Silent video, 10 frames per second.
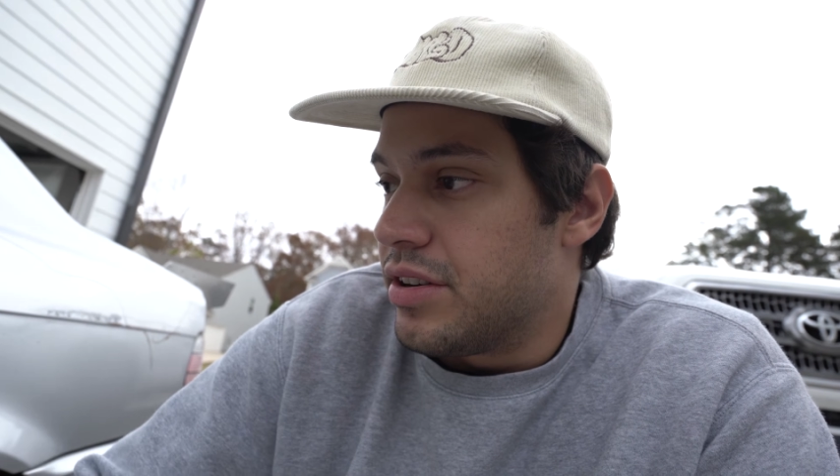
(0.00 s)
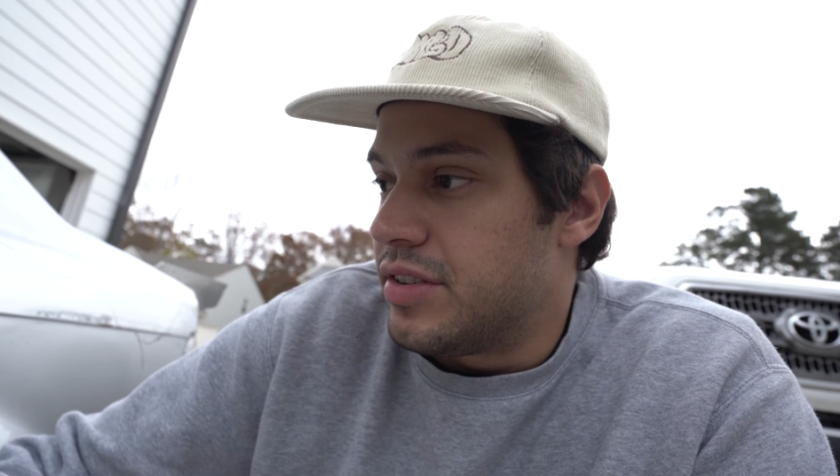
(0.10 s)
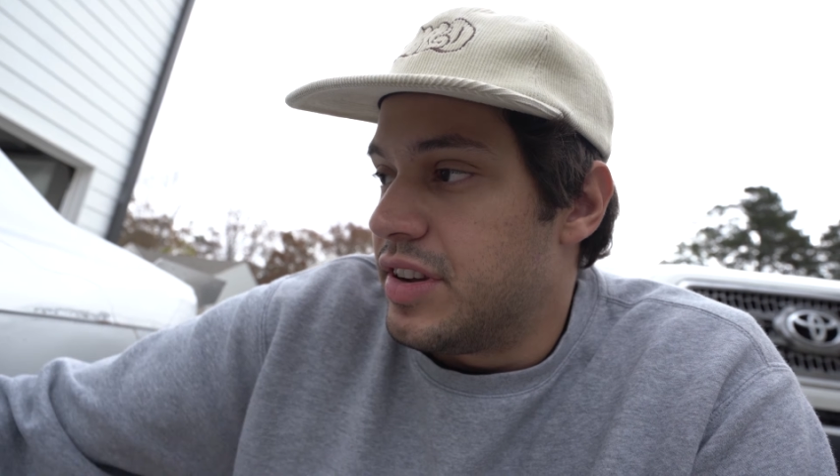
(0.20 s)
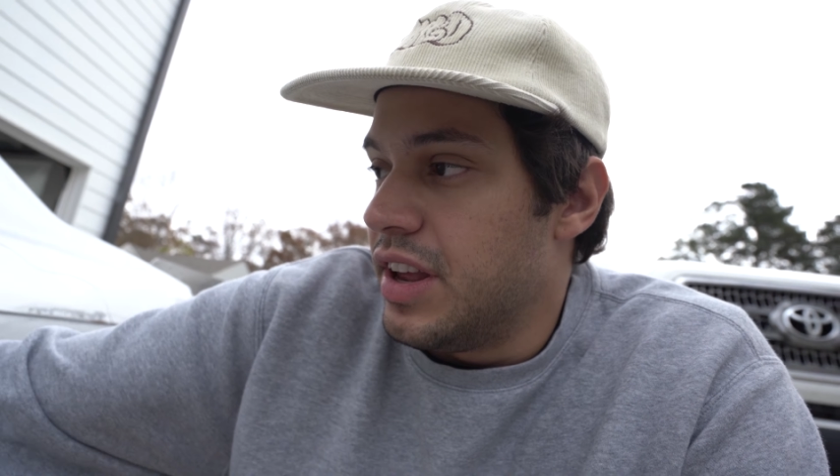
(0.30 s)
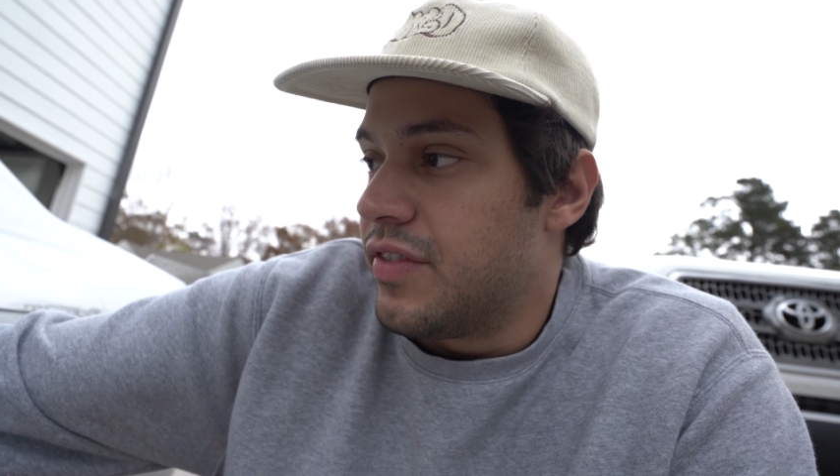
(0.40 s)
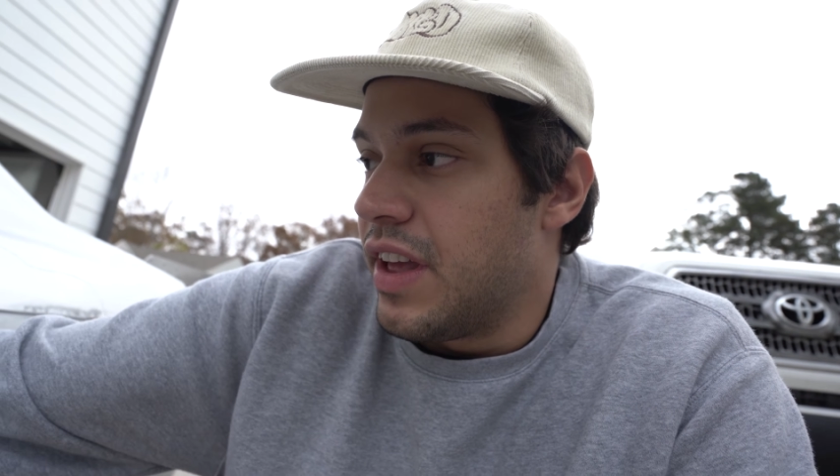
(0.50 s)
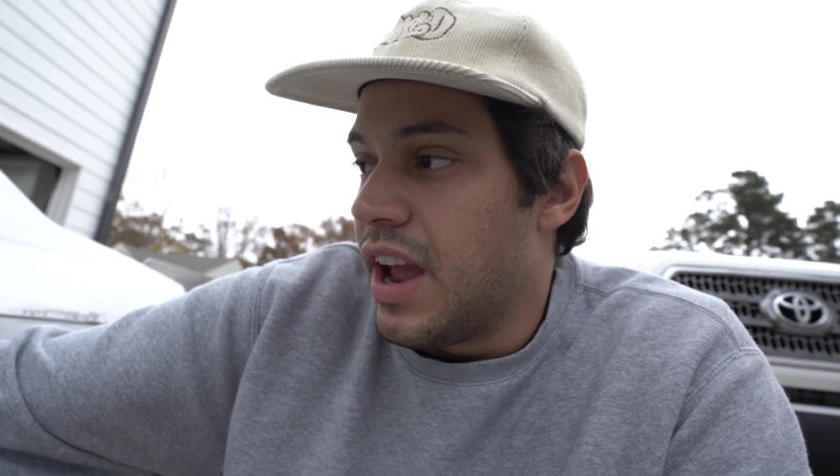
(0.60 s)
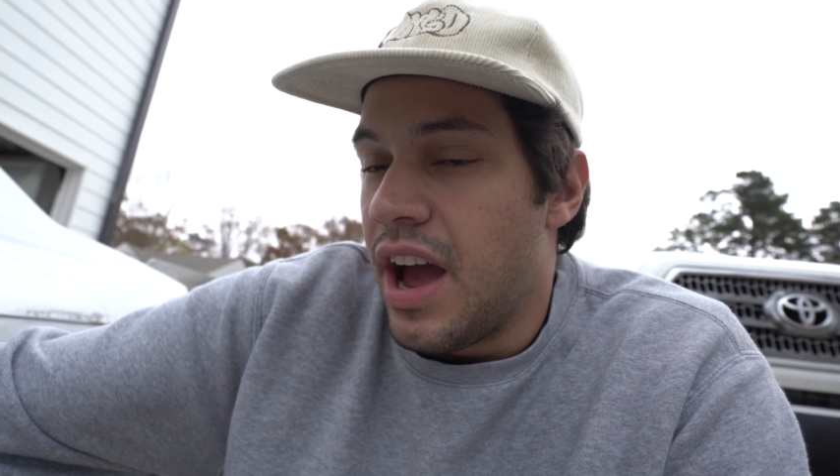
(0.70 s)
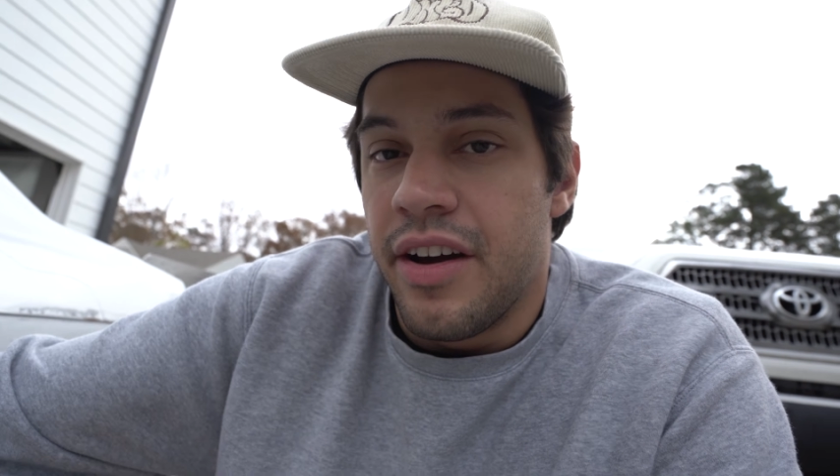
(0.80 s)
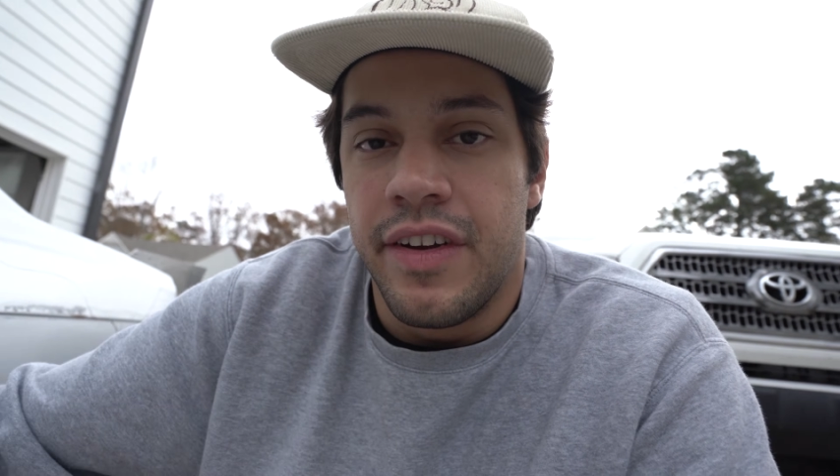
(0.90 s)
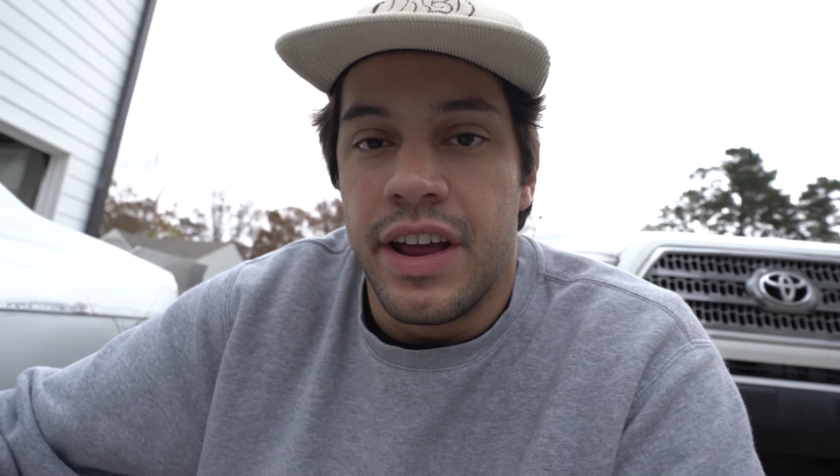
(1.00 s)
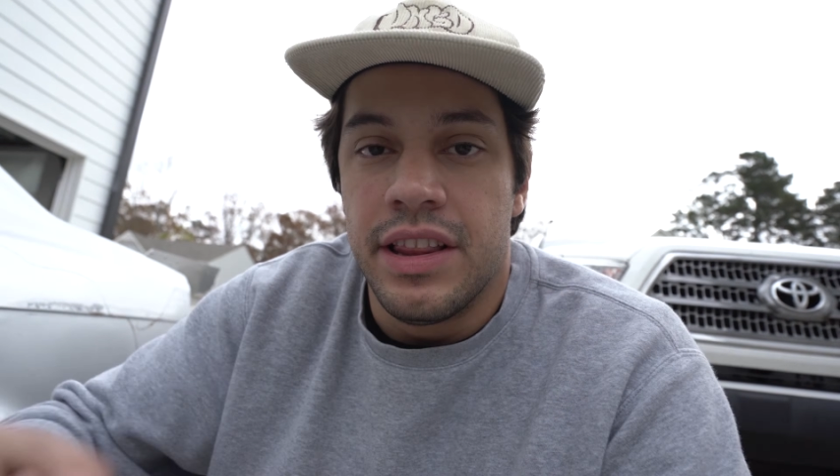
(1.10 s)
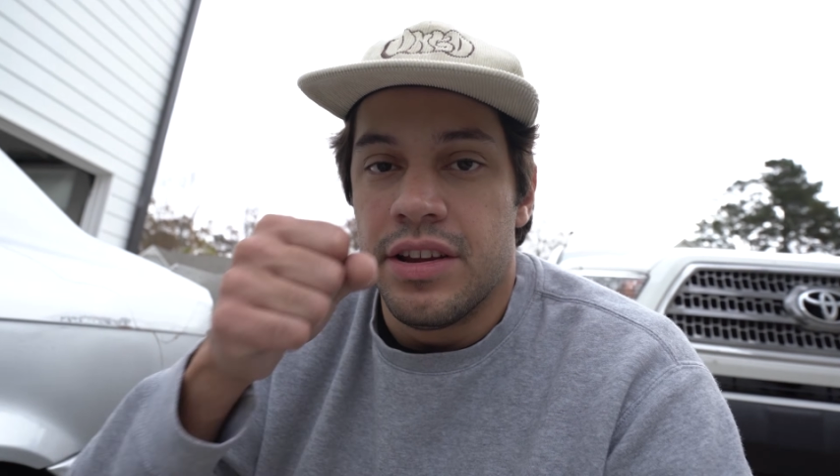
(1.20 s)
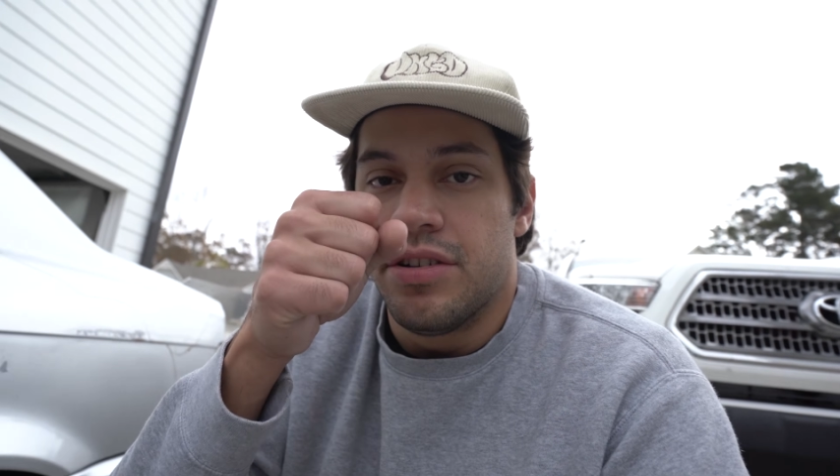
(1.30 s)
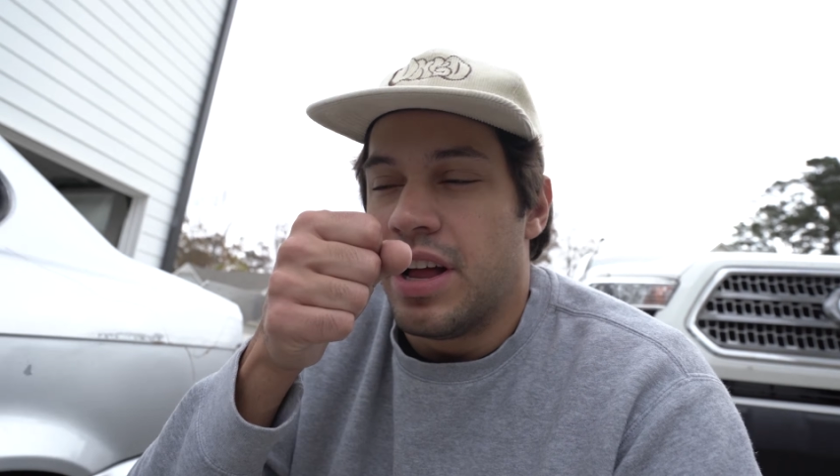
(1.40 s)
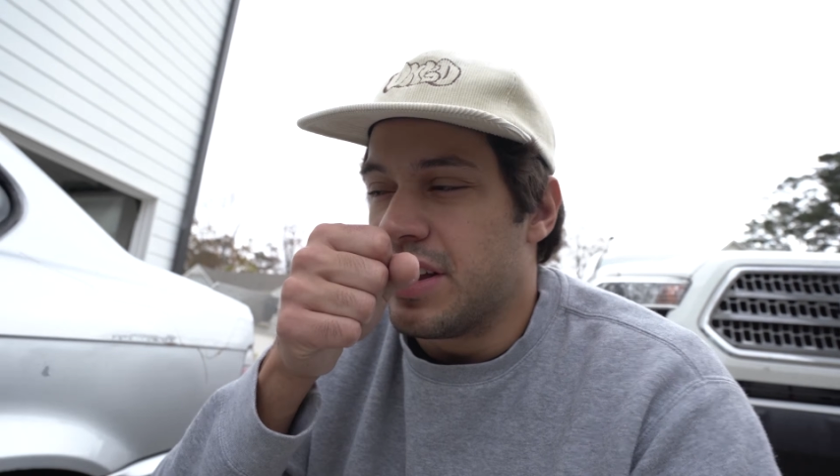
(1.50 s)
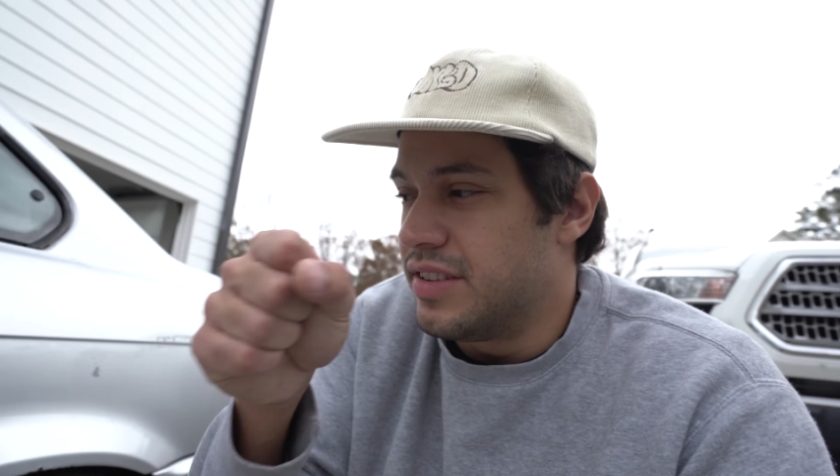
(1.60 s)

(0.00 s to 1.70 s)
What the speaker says: see if they have a little like